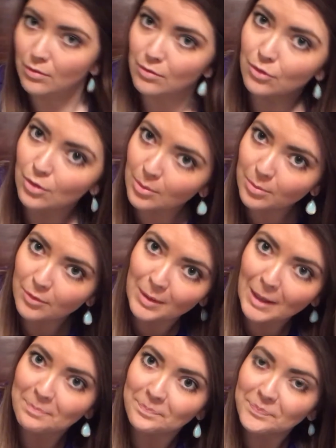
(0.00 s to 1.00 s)
screw up of
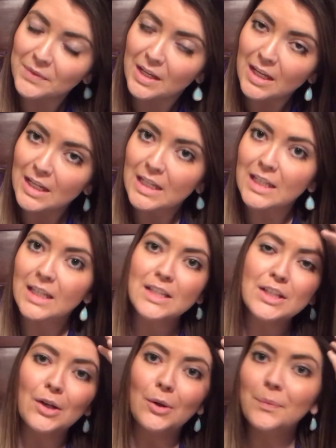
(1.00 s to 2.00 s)
mine.
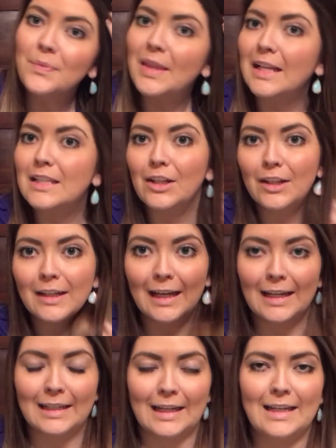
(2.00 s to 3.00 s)
So that's all I
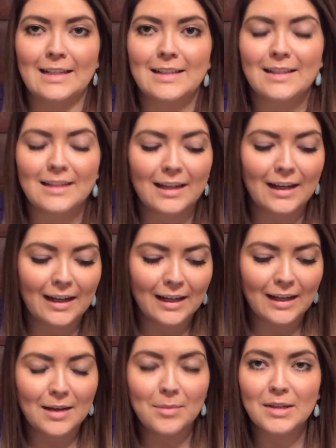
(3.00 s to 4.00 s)
got, guys.
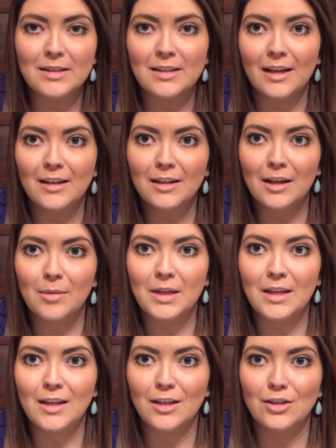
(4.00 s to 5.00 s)
I am excited to come
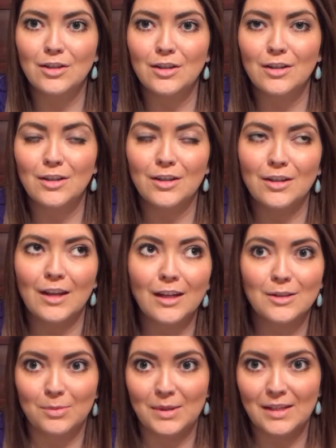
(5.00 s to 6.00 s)
in and
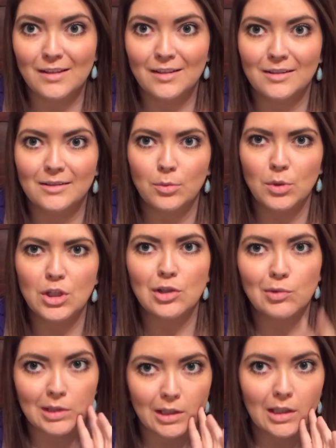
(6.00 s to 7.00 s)
next week, which
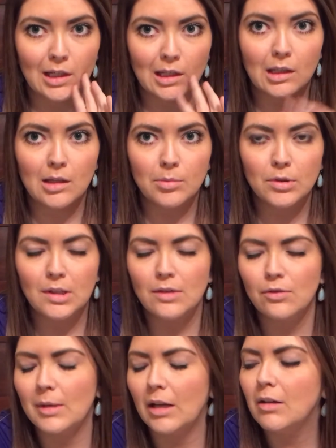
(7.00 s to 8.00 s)
is really like a couple days
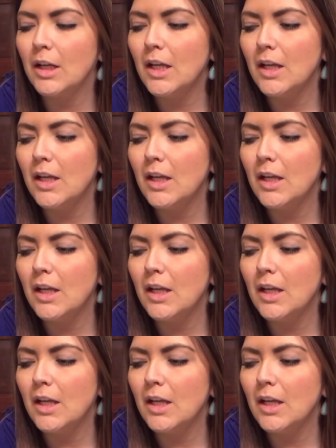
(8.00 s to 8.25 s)
from now,